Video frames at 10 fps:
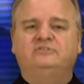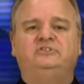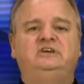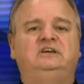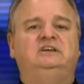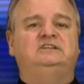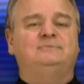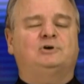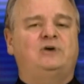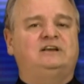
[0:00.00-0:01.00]
the
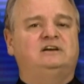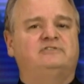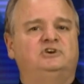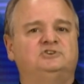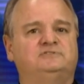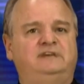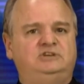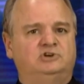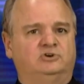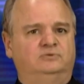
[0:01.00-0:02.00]
Democrat governor's
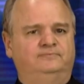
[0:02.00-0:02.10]
veto.